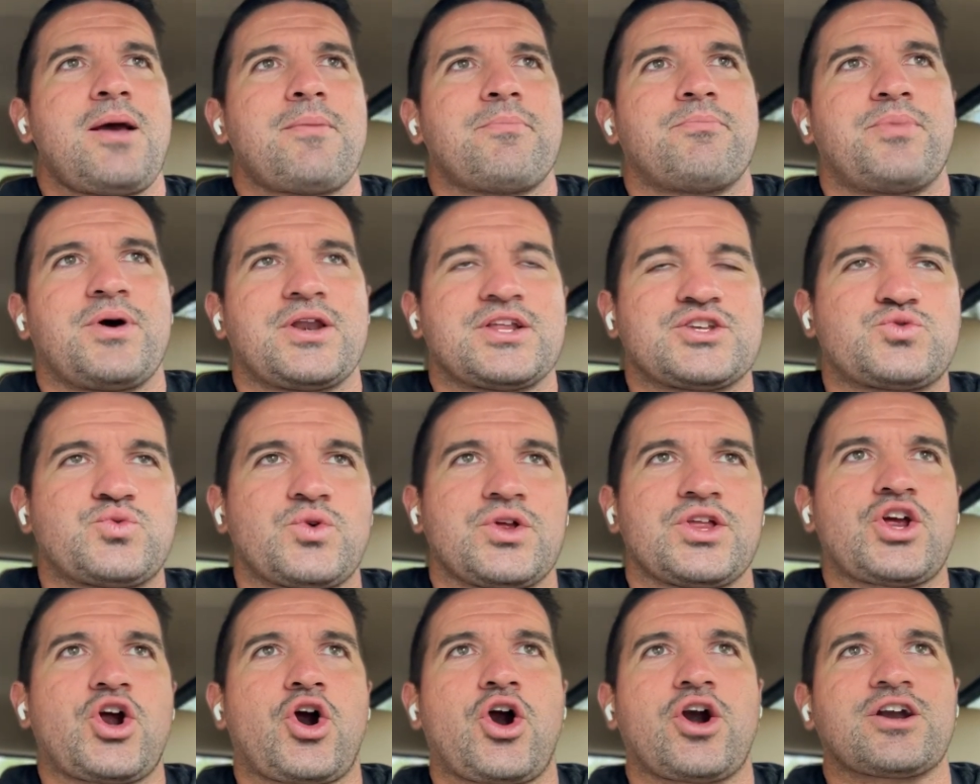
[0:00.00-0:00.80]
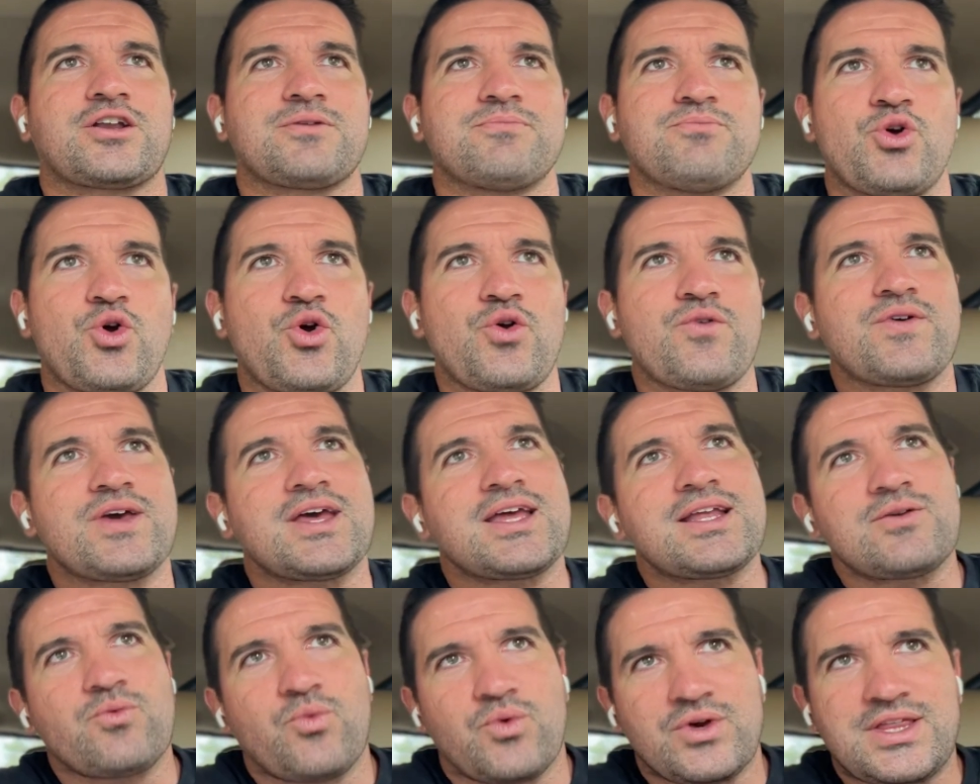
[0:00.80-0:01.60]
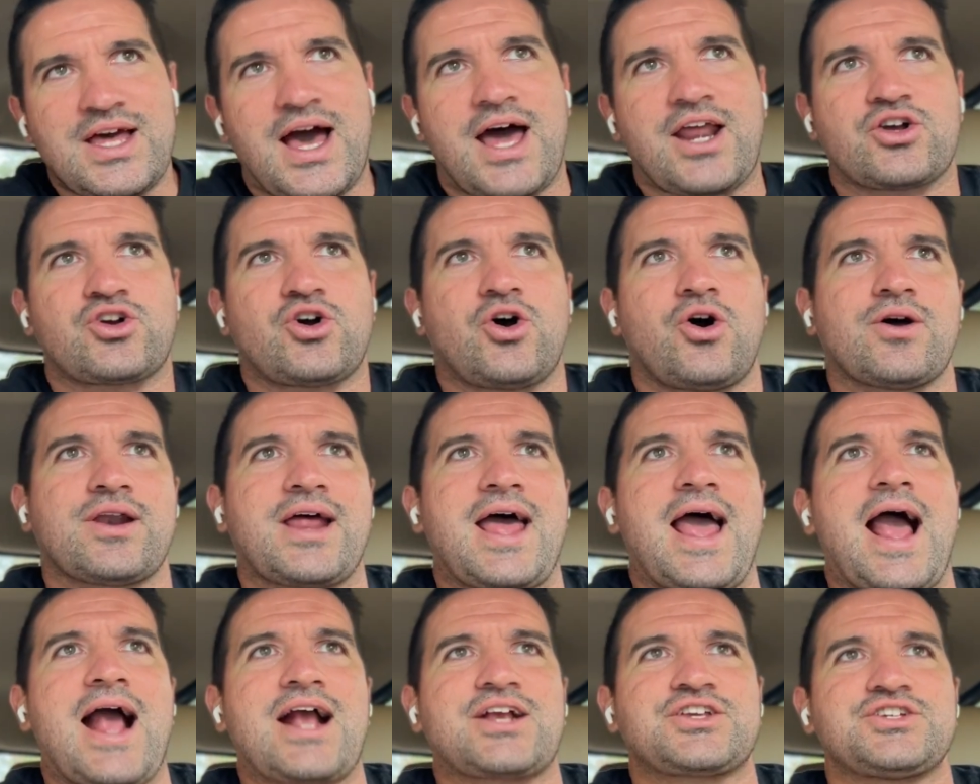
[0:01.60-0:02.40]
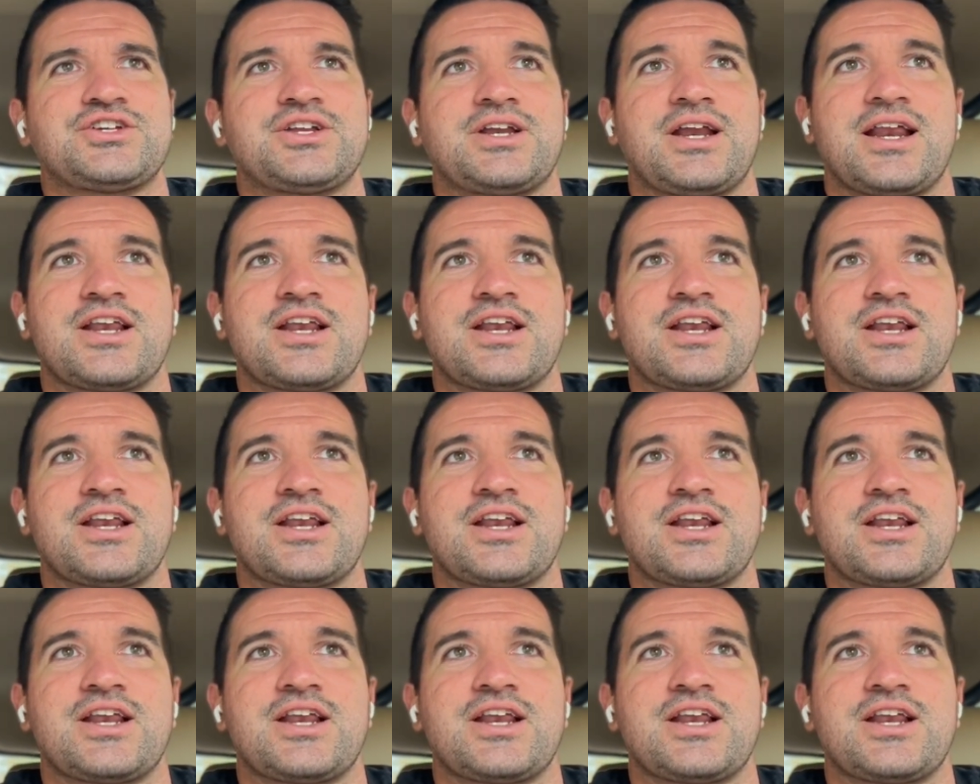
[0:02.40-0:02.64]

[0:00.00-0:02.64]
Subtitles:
But it's really hard to move it without a call to action,